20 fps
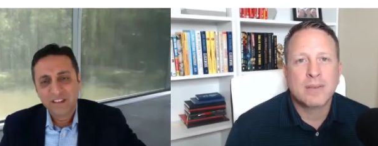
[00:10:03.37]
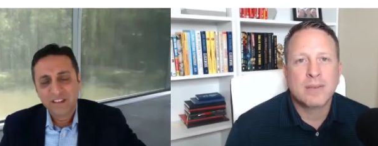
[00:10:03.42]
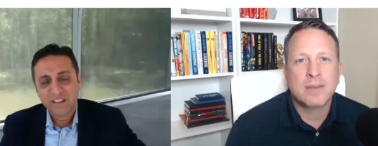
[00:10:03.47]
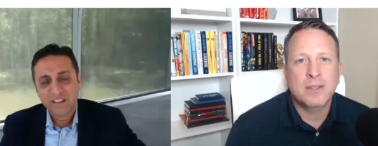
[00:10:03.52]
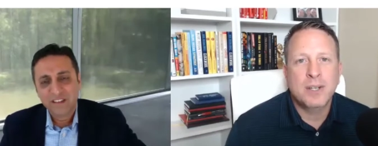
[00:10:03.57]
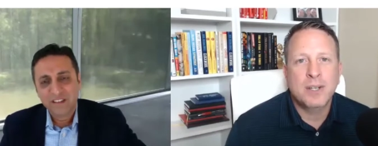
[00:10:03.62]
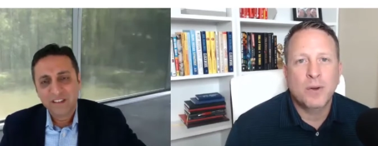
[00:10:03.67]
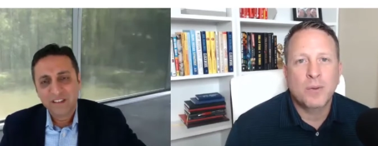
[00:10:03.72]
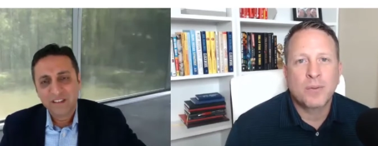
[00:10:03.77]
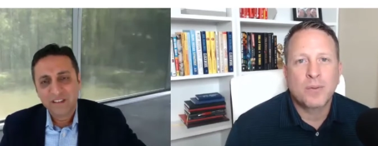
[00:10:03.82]

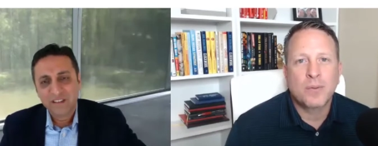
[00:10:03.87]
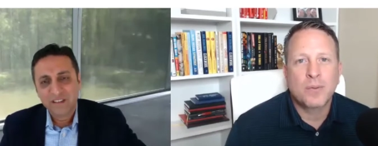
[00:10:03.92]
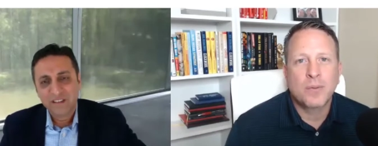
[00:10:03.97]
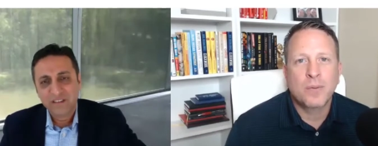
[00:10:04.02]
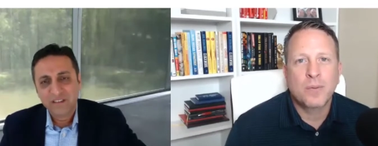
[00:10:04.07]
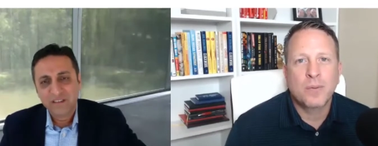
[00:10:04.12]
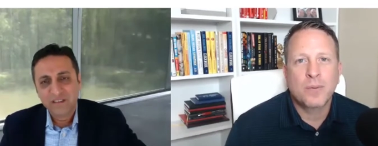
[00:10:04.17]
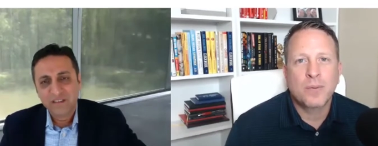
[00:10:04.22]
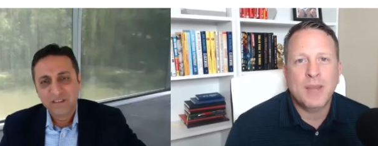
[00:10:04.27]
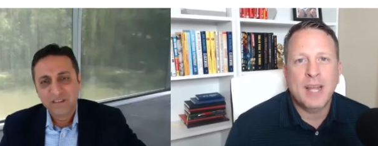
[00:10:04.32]
Speaker 1: you know,
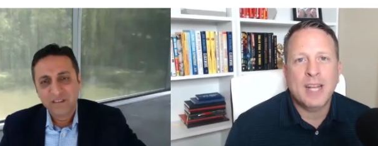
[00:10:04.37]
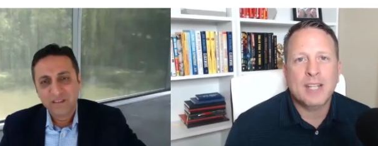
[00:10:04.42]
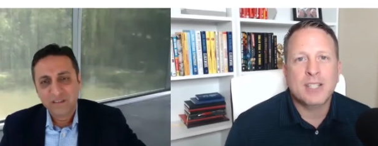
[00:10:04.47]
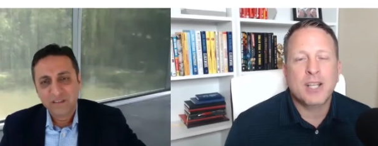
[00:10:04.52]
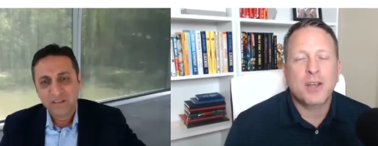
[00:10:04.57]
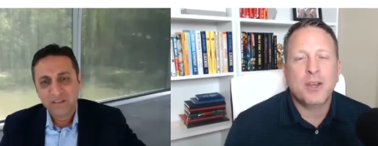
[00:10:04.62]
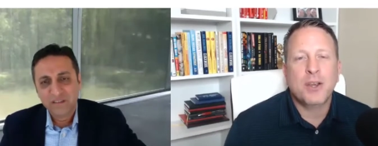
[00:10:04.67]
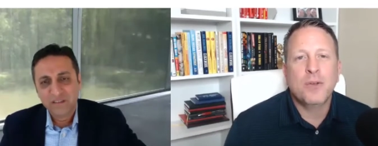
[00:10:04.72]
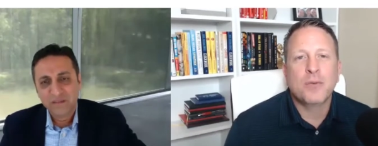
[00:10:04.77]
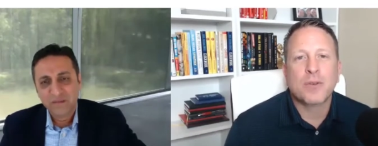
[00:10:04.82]
things
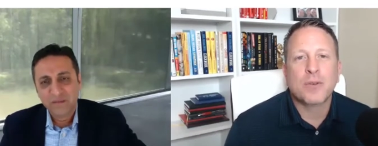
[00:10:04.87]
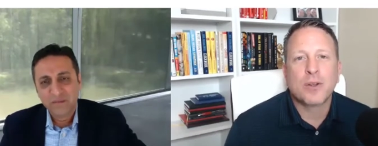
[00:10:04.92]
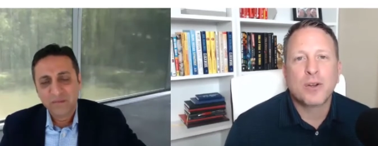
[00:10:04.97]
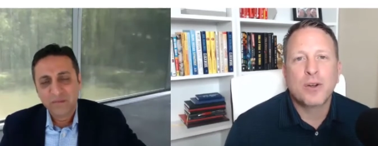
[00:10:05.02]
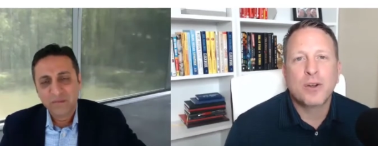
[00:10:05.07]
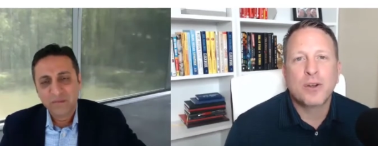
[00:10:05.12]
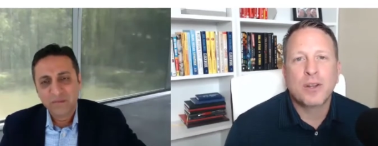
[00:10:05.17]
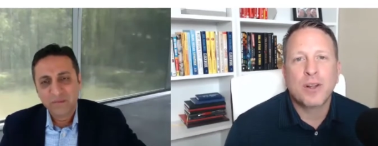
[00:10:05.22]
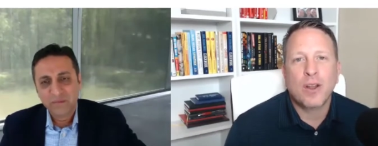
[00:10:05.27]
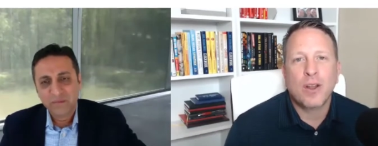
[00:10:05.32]
that you've
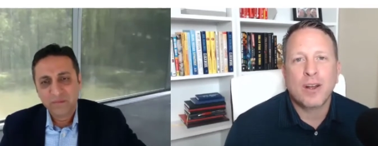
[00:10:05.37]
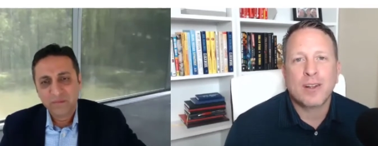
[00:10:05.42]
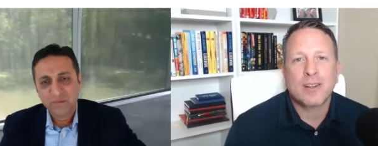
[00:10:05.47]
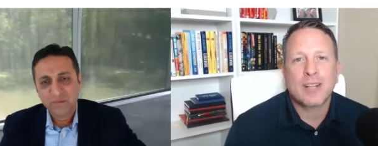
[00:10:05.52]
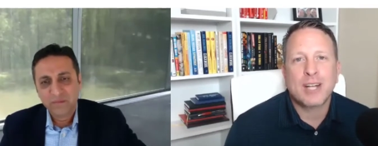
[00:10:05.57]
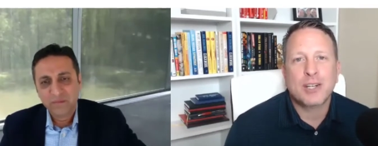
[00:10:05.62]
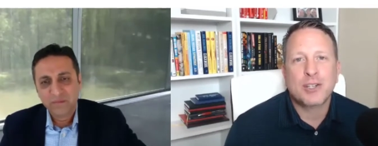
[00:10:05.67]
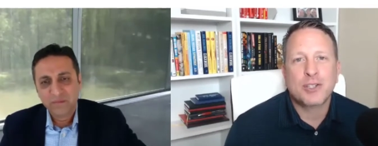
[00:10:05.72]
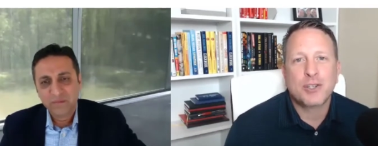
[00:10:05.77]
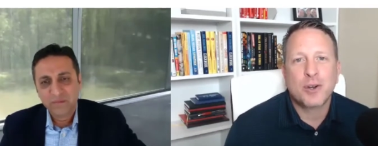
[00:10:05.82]
learned along
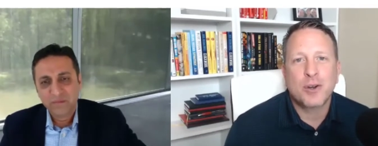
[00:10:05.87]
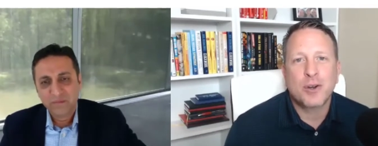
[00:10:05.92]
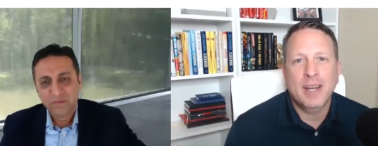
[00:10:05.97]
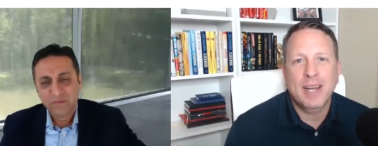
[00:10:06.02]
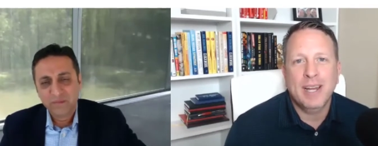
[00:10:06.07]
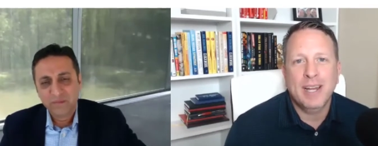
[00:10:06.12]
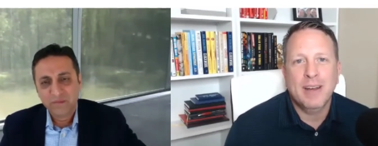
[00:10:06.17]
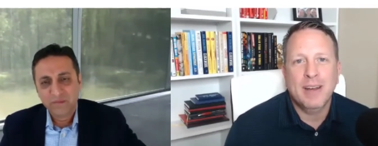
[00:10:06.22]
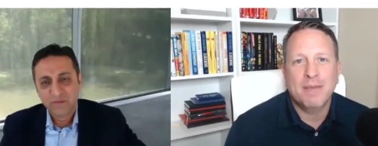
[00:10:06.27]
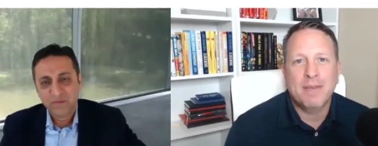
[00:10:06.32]
that
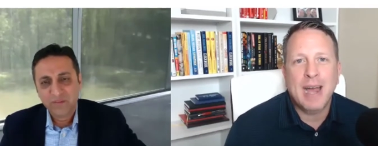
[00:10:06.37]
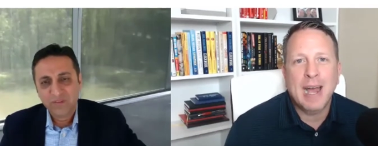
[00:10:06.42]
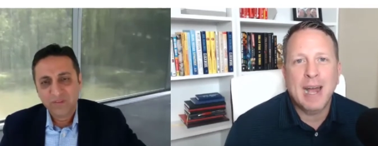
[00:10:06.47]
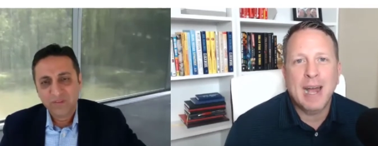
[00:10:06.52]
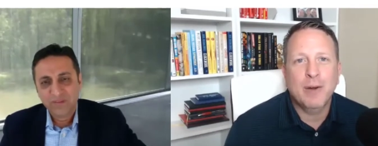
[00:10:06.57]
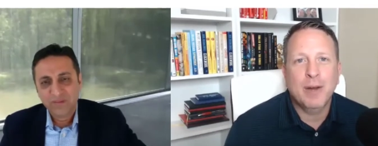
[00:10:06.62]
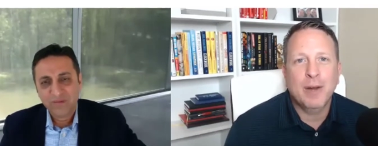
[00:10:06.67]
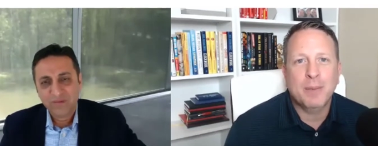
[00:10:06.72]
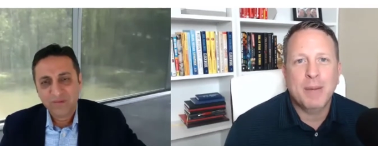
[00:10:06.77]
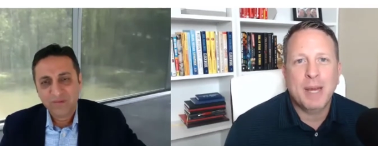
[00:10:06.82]
journey of
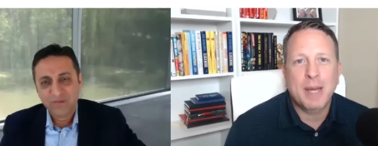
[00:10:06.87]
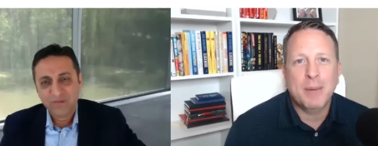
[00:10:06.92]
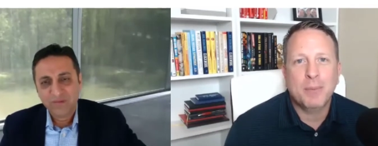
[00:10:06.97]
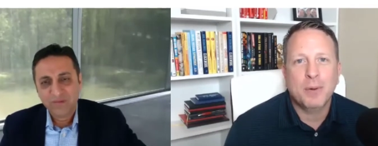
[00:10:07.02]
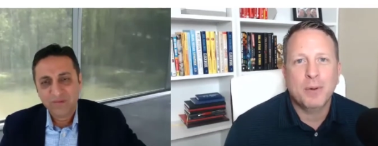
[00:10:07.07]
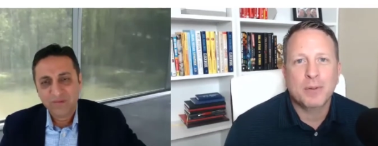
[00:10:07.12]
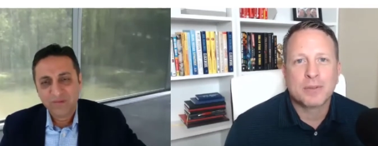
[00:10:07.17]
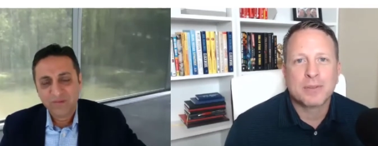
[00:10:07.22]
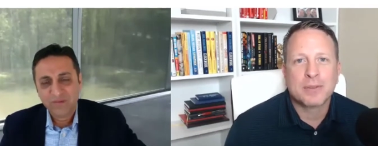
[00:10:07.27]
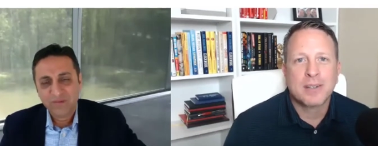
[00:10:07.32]
hiring
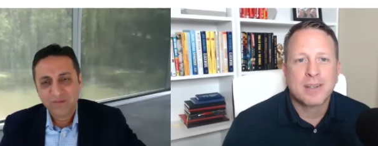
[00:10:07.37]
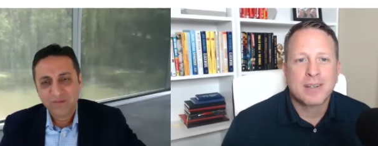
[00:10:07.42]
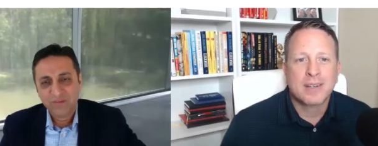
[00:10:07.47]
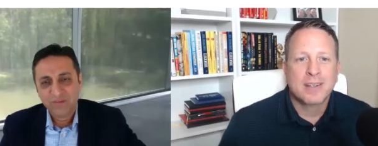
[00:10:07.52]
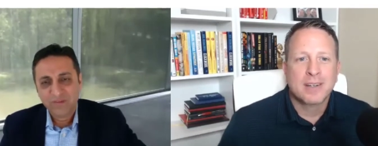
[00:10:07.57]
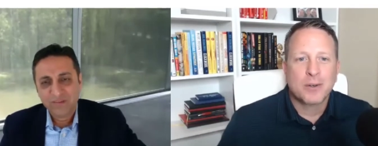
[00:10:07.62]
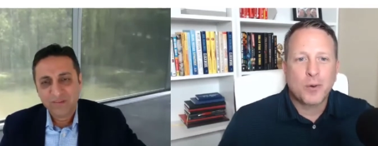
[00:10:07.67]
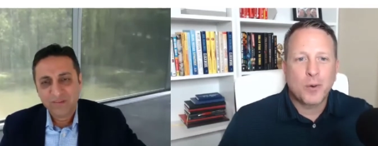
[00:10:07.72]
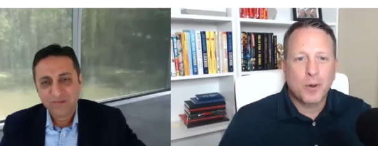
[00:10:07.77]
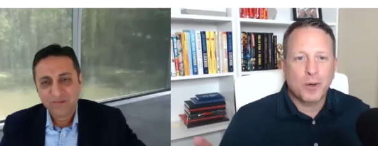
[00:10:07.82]
people's
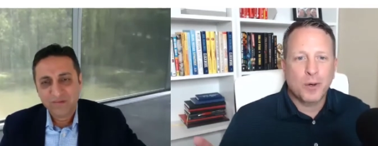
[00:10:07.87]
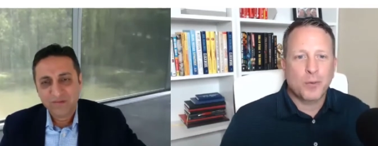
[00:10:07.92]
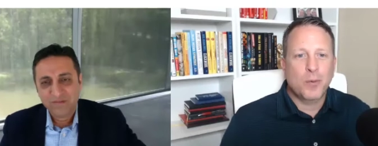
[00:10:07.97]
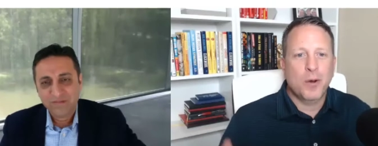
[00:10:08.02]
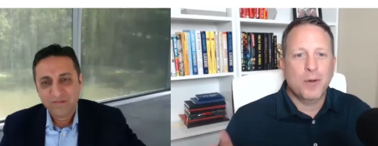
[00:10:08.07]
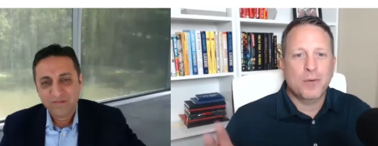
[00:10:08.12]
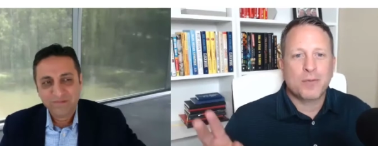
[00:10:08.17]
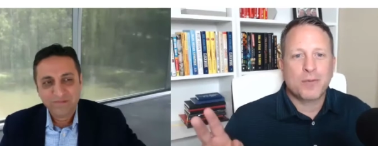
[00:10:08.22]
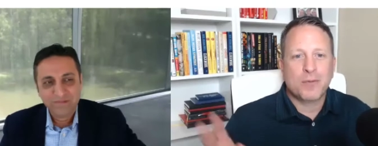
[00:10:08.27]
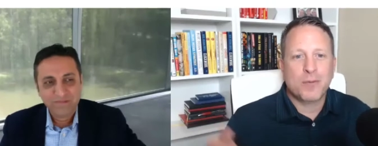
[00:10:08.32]
quote
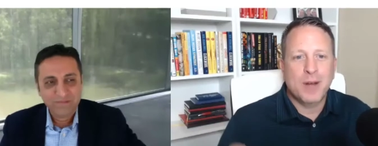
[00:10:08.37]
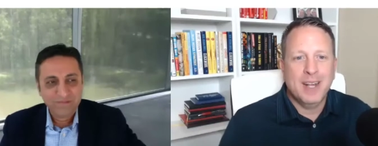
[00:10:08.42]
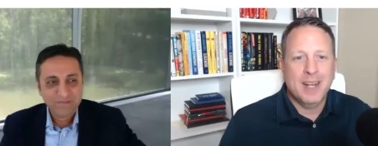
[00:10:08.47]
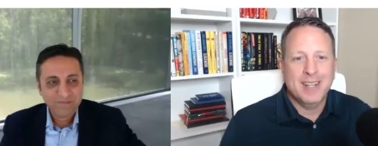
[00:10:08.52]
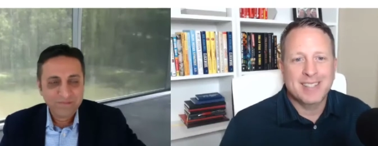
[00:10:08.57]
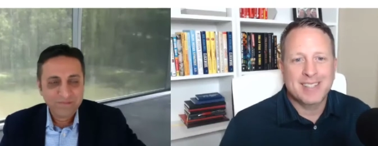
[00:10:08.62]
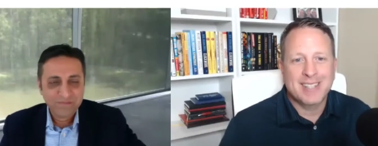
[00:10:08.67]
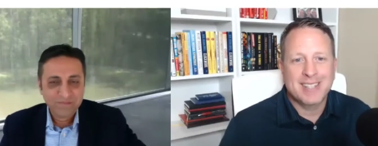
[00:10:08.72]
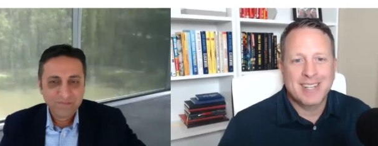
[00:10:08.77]
unquote friends